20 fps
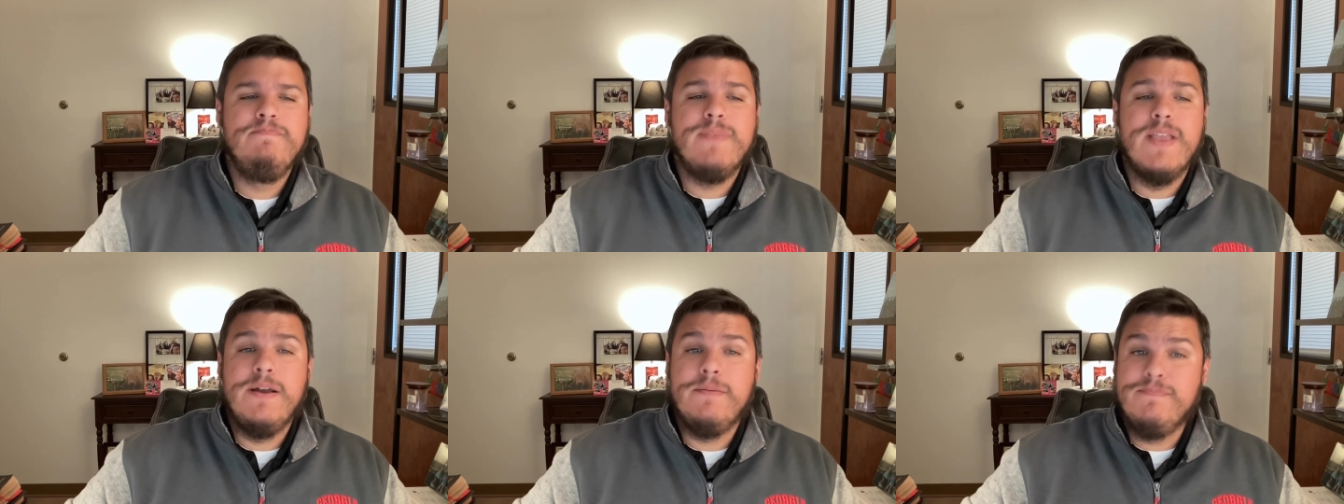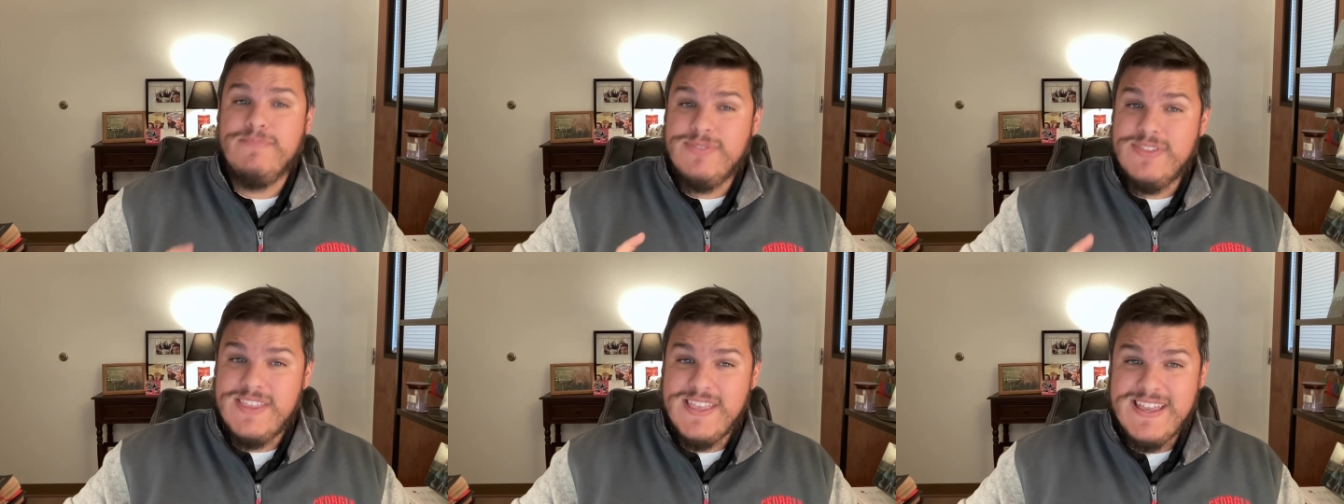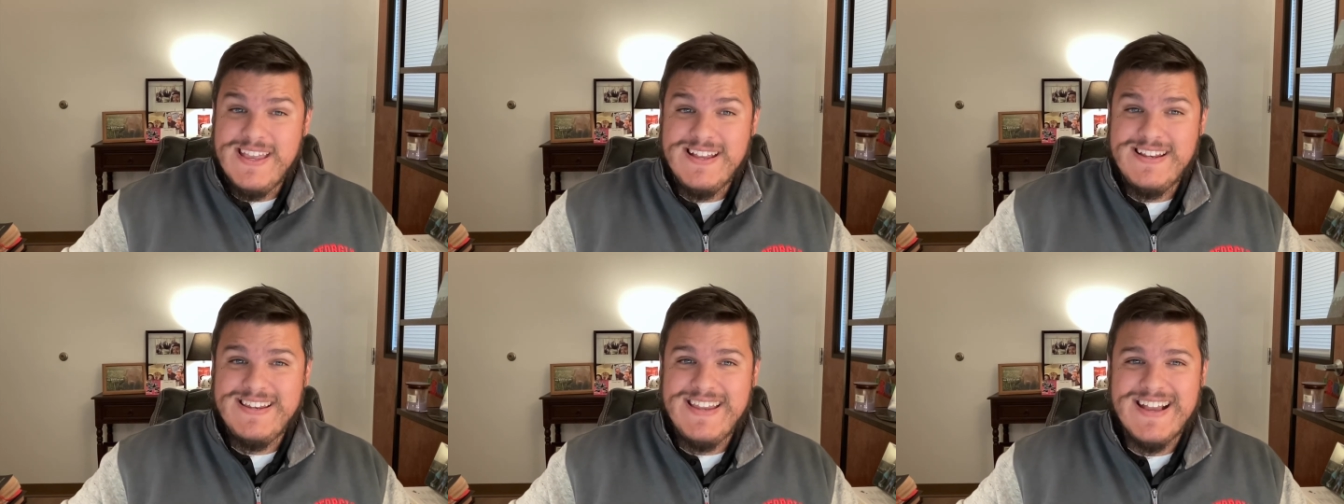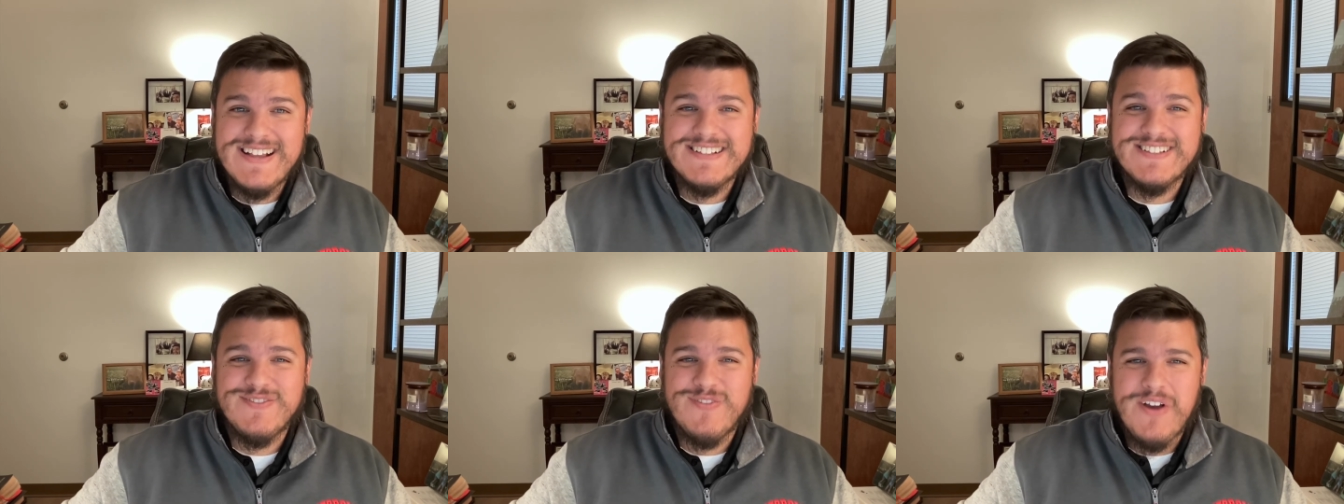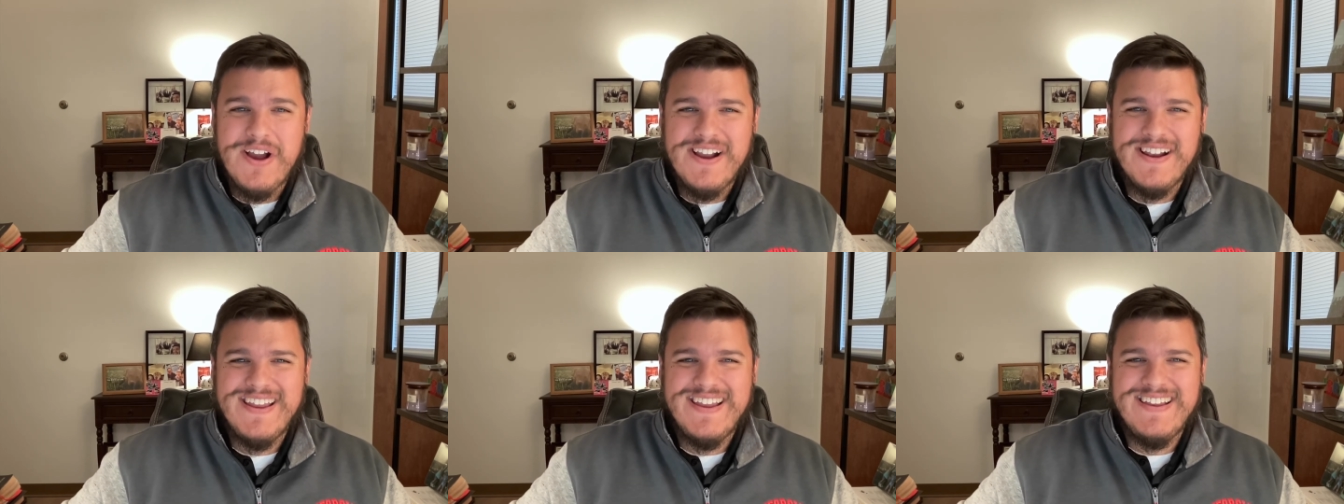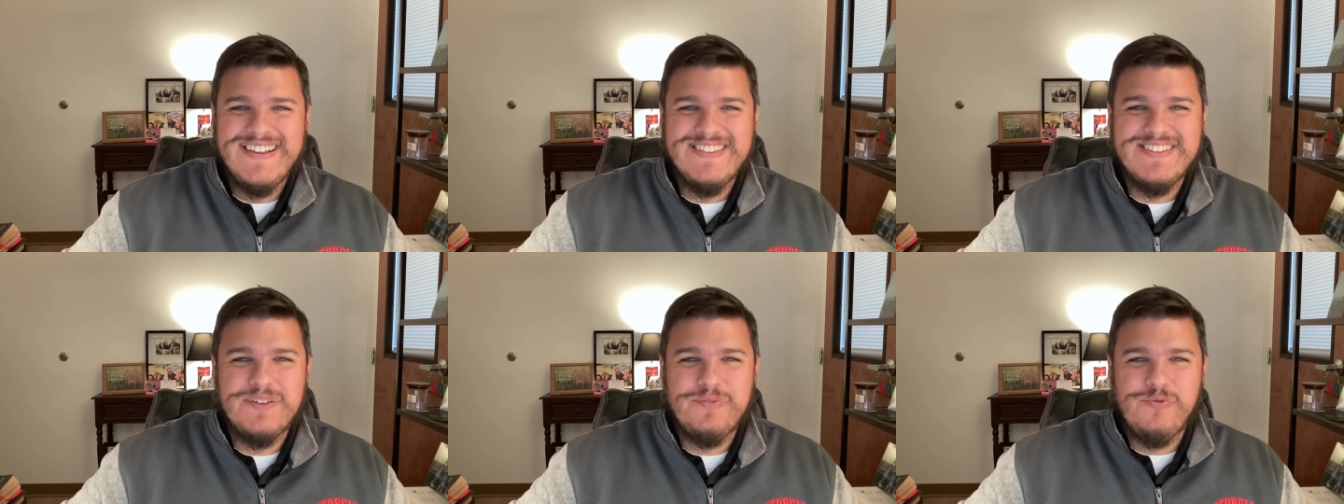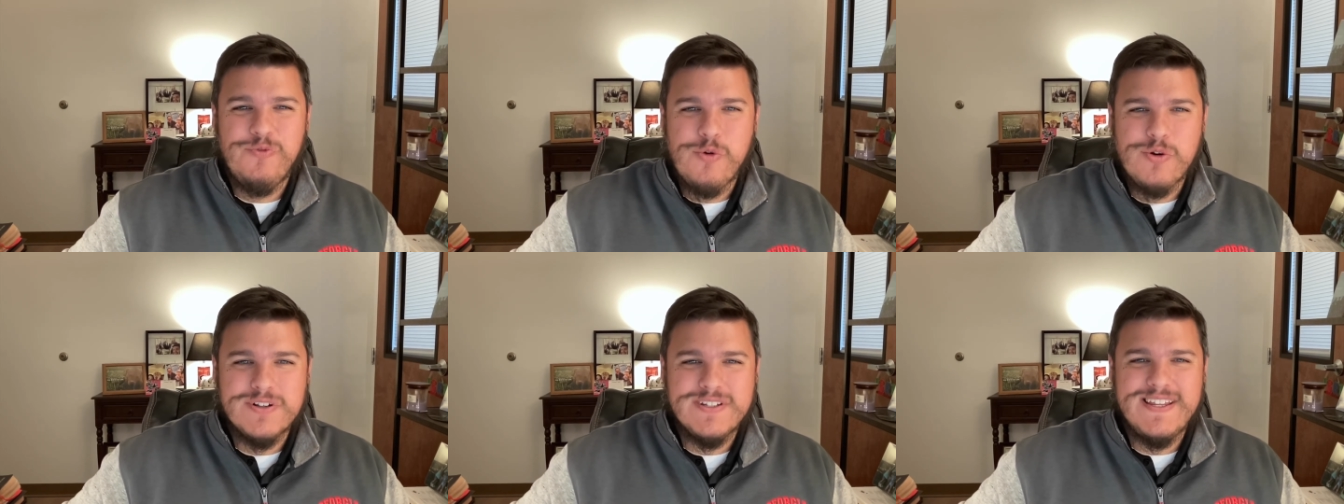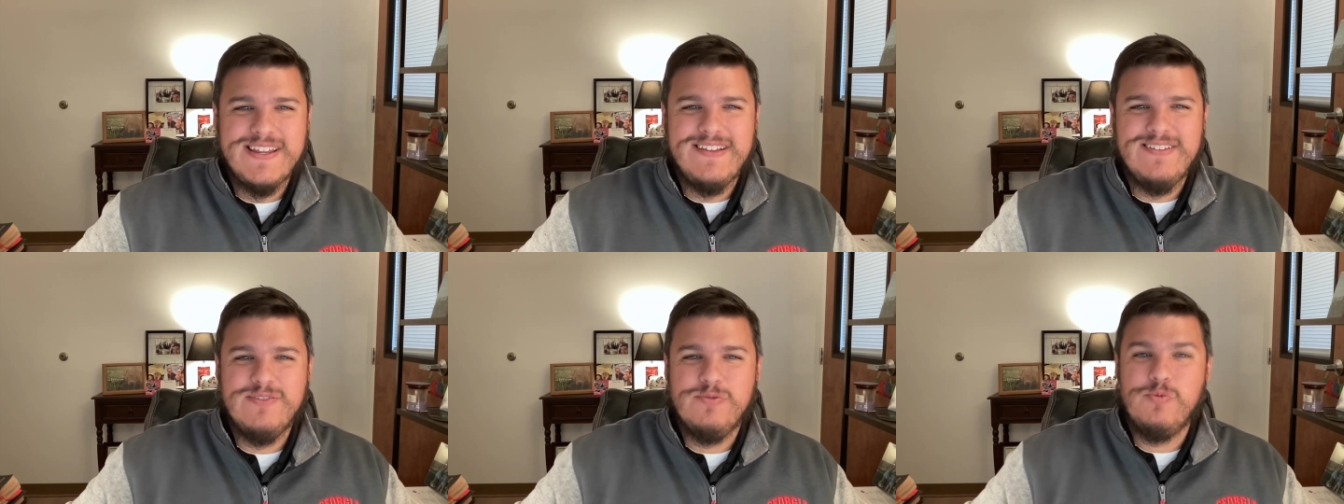And then next Friday, the 14th,